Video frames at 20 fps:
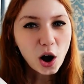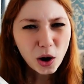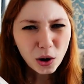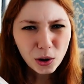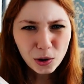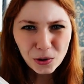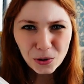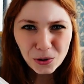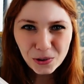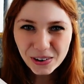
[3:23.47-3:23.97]

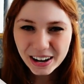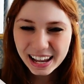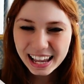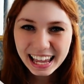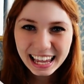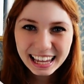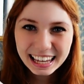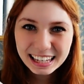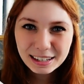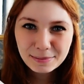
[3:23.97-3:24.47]
"Oh,
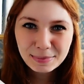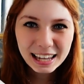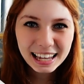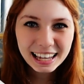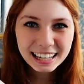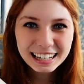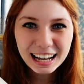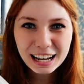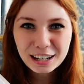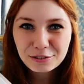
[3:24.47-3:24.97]
hey
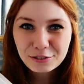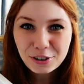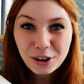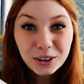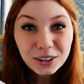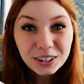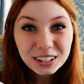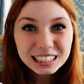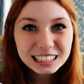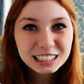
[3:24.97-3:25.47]
man, I've
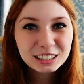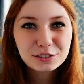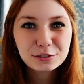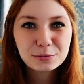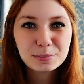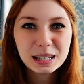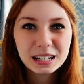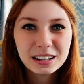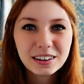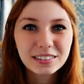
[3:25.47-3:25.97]
heard
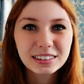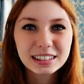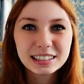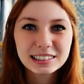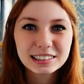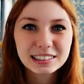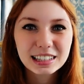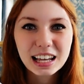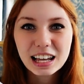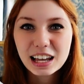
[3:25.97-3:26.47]
you've been on
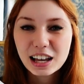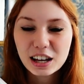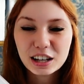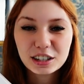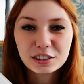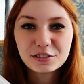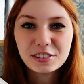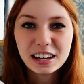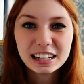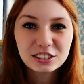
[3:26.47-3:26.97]
this
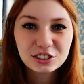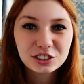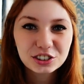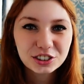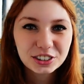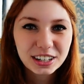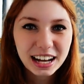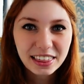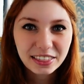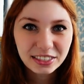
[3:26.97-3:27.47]

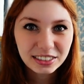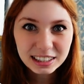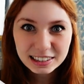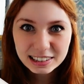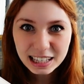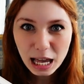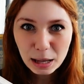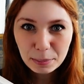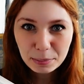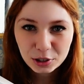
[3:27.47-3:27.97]
adventure and
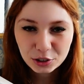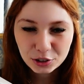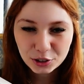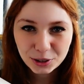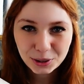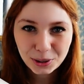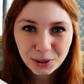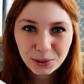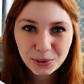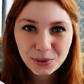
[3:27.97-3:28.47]
this happened to
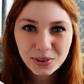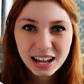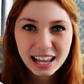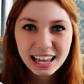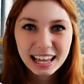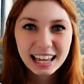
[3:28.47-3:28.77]
you."